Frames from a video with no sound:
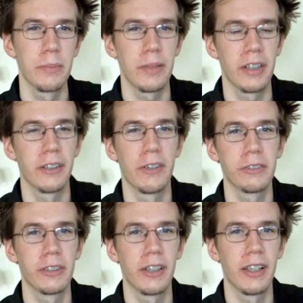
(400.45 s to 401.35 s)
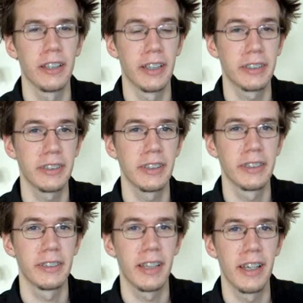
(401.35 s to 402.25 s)
But overall I liked
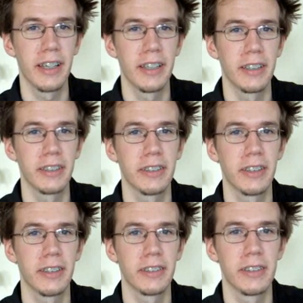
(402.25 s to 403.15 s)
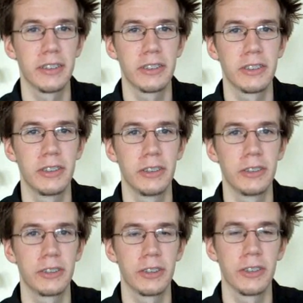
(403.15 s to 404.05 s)
it, and I thought
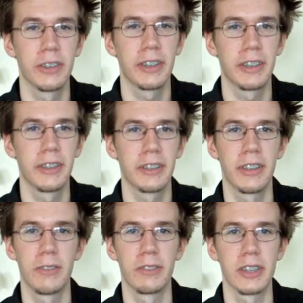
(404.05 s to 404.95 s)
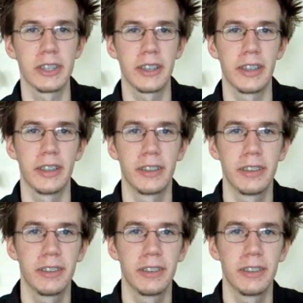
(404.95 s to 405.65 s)
you showed like a good level of skill.